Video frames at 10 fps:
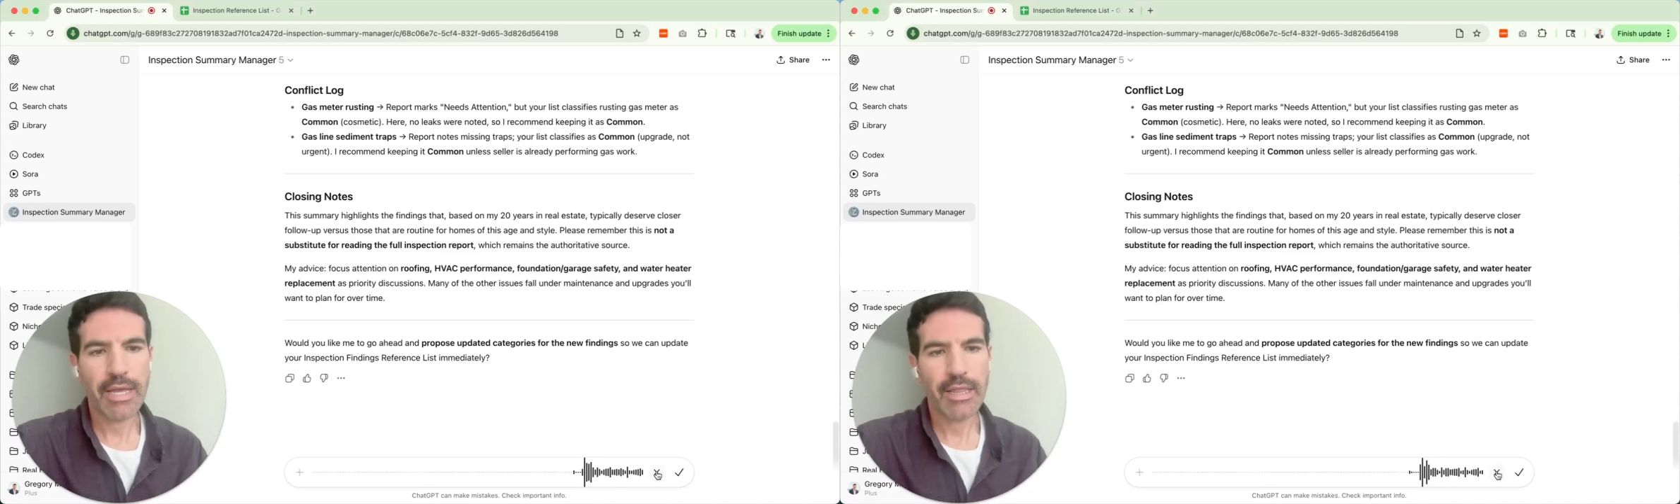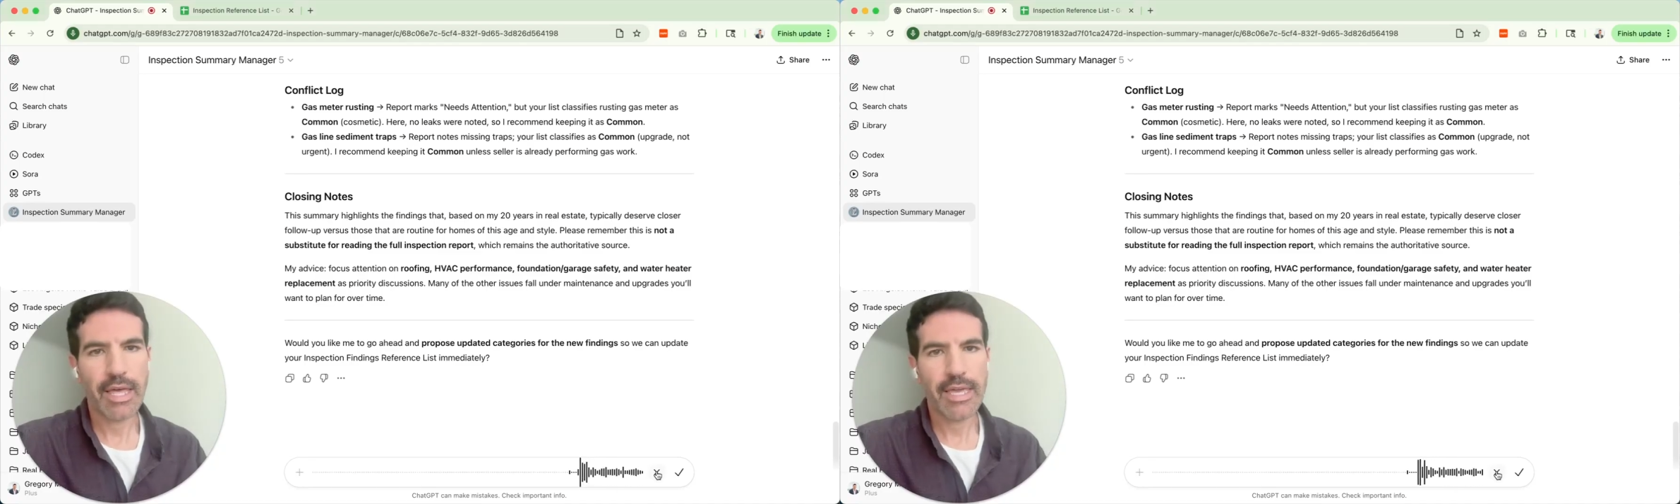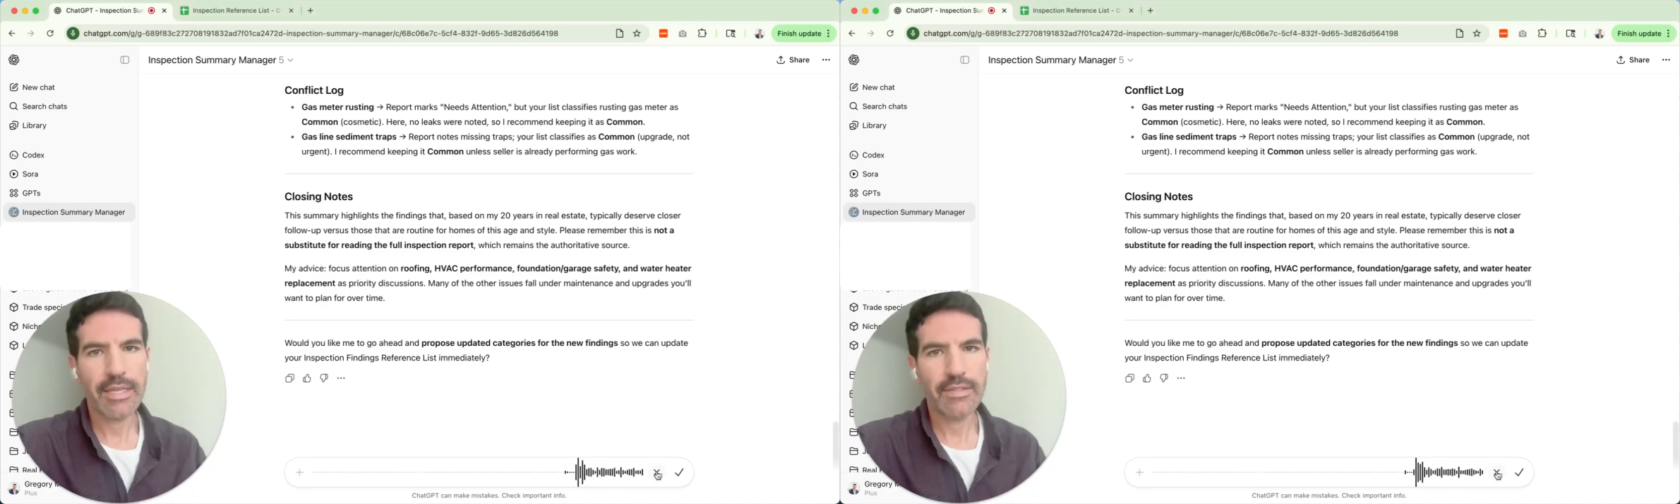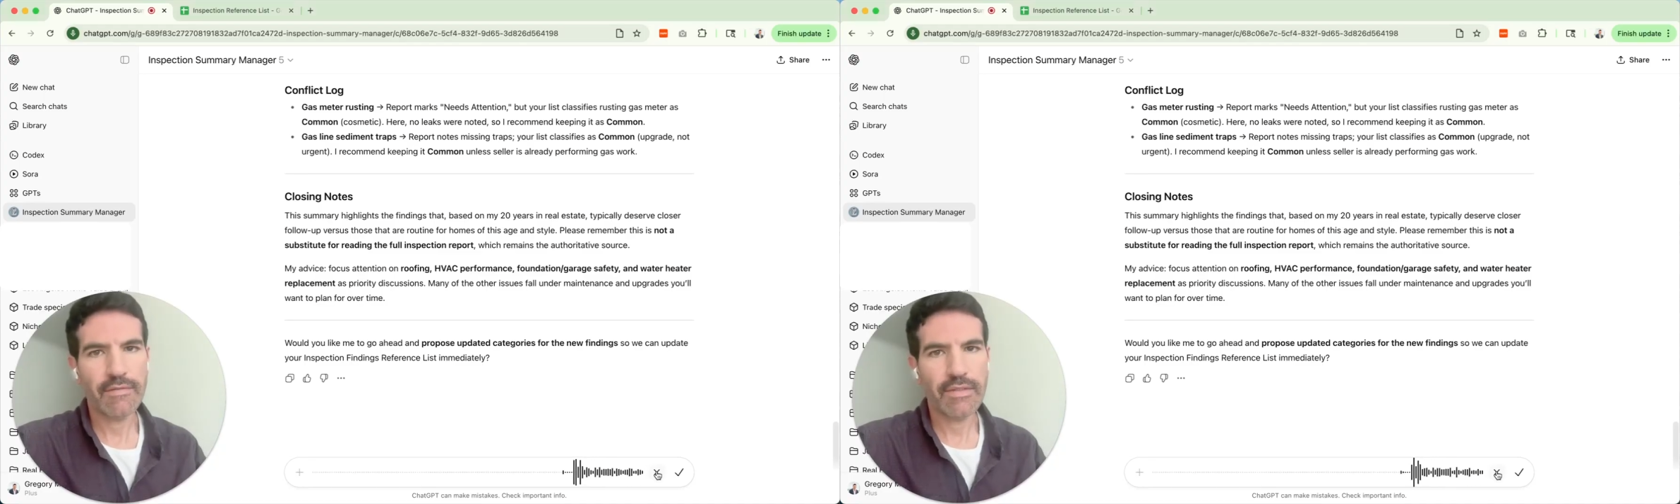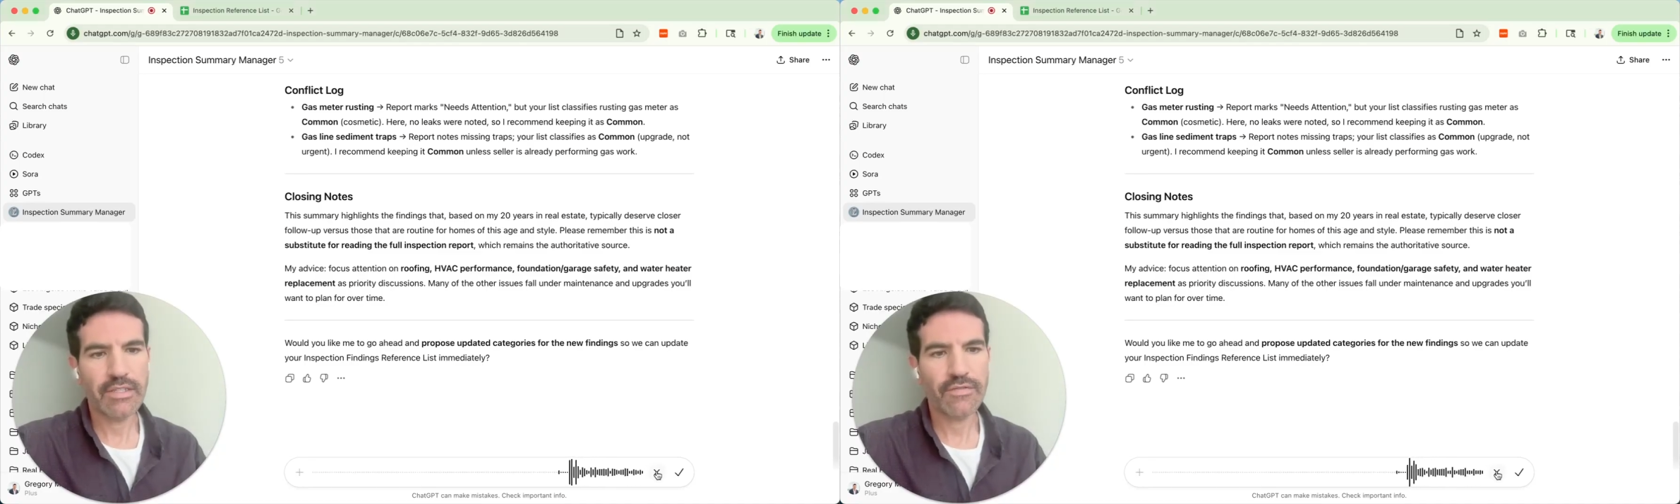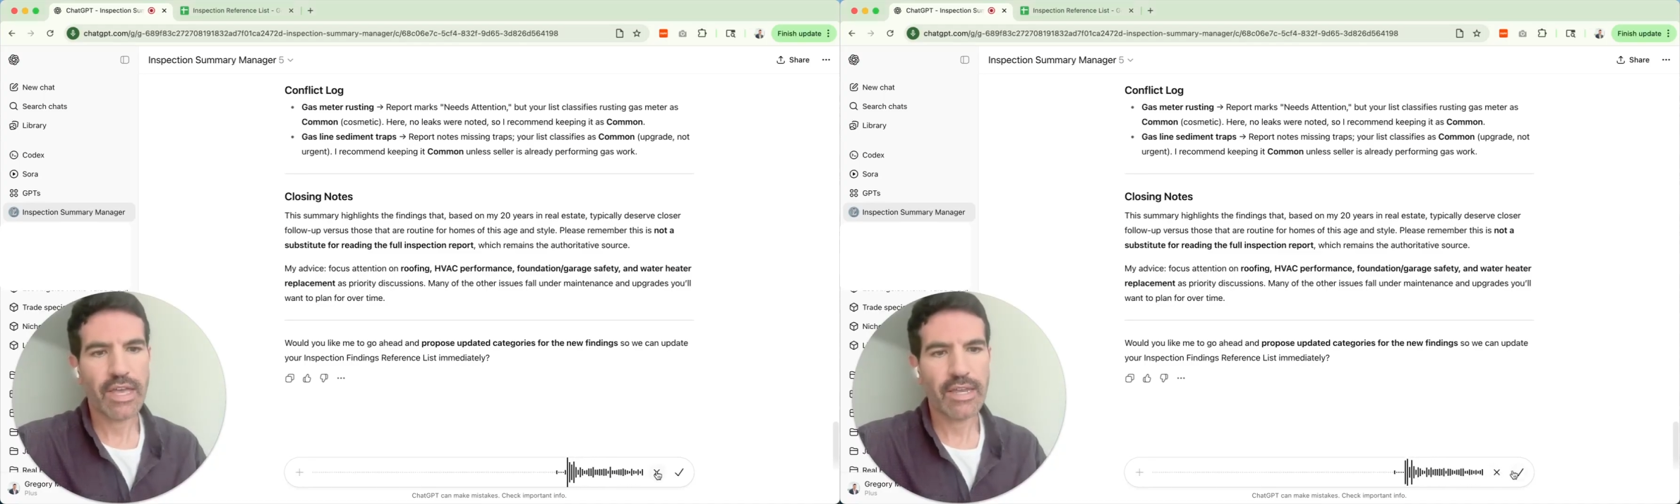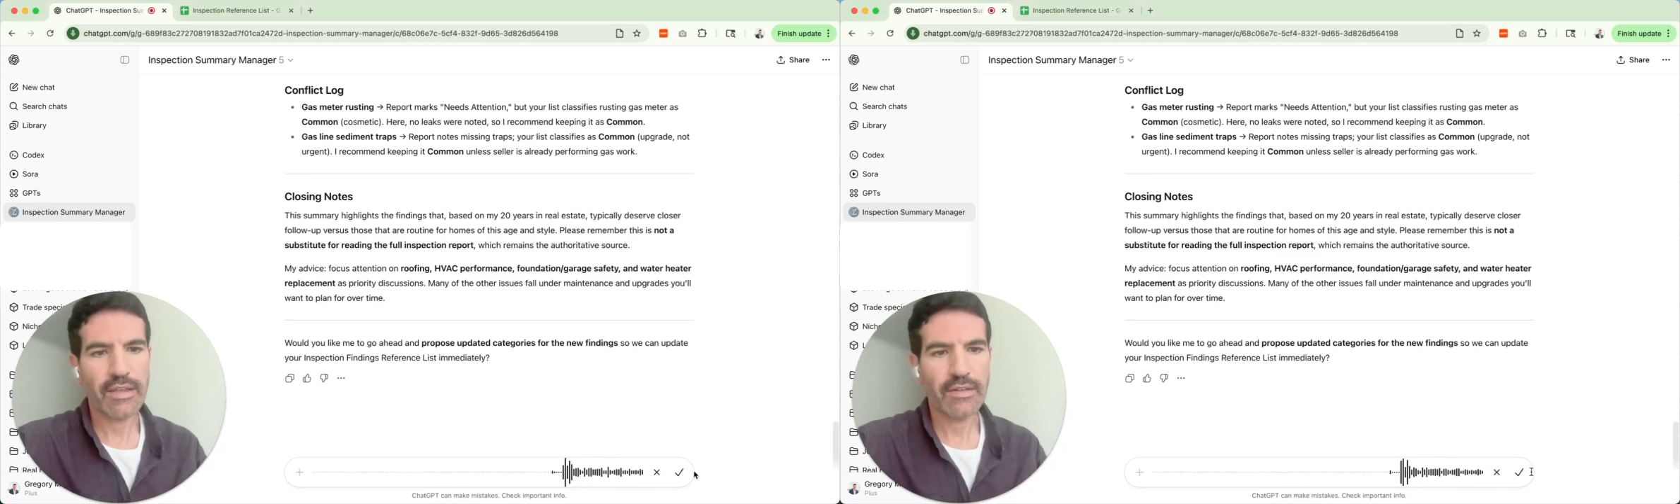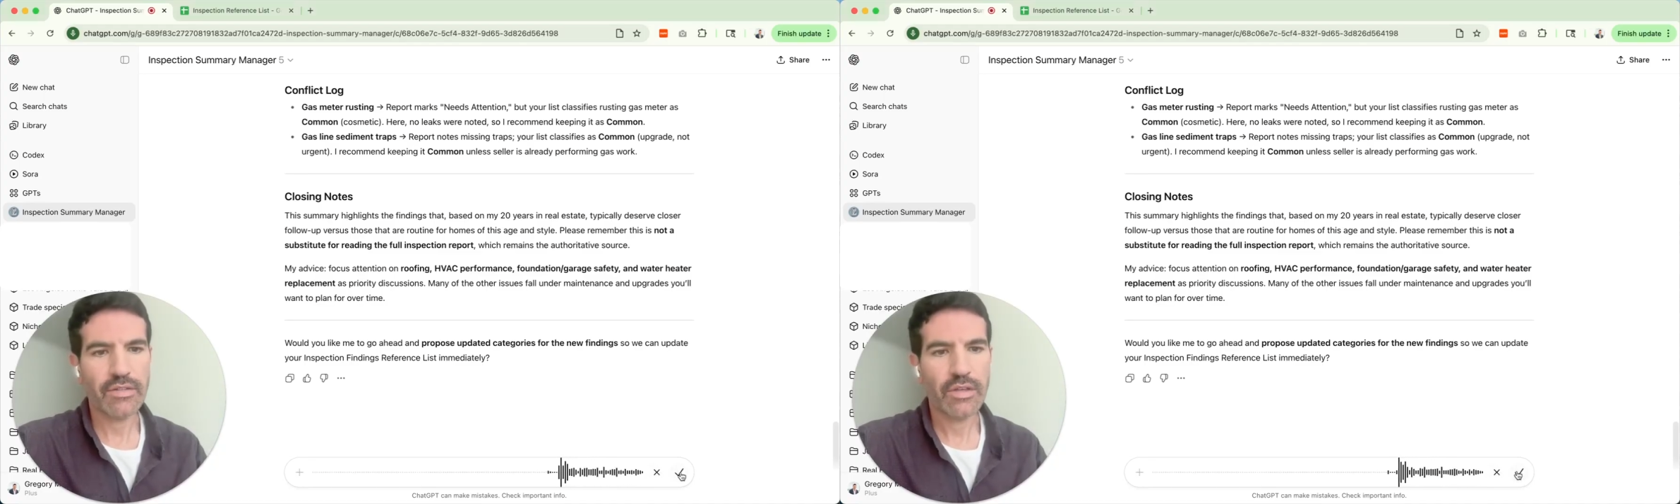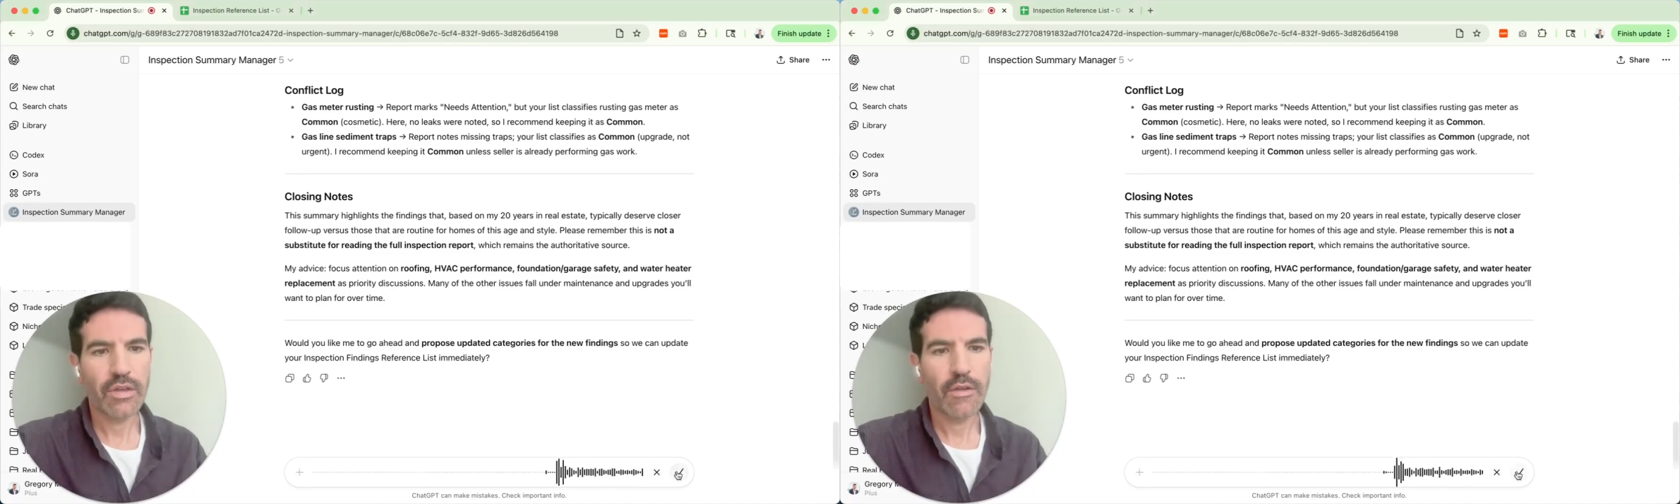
clients of these findings.